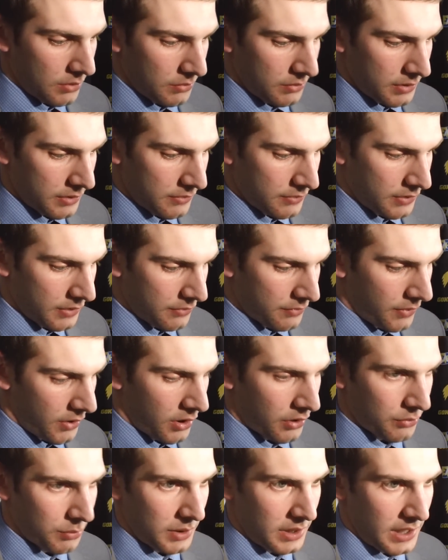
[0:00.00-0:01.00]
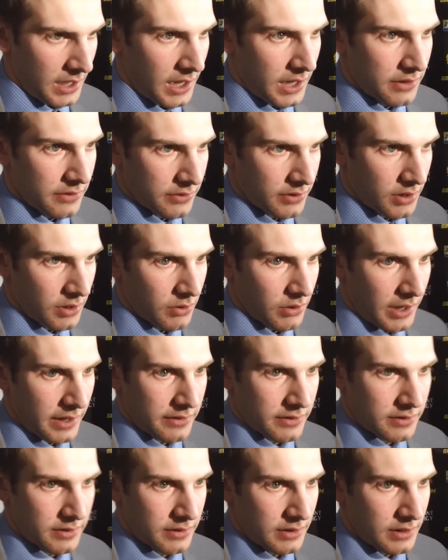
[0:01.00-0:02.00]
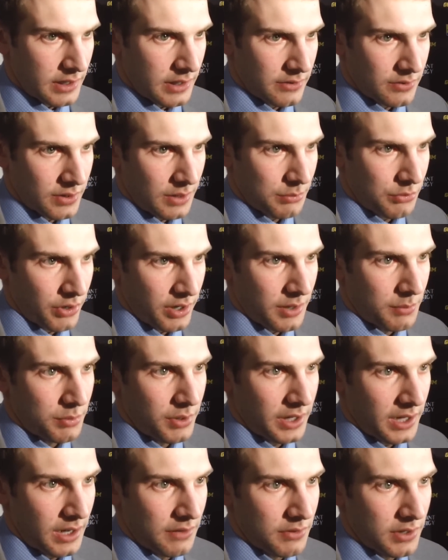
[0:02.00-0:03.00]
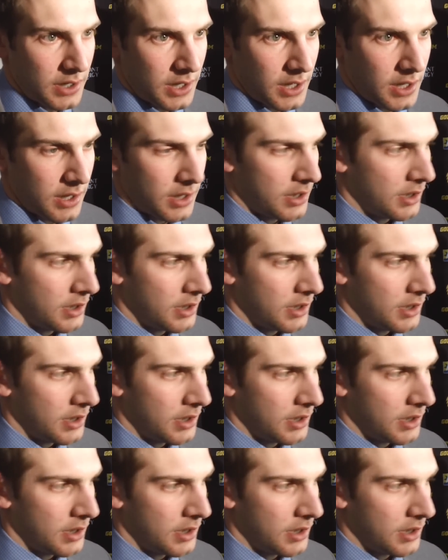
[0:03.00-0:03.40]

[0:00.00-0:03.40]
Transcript: As far as we can, so that's what I'm trying to bring every day.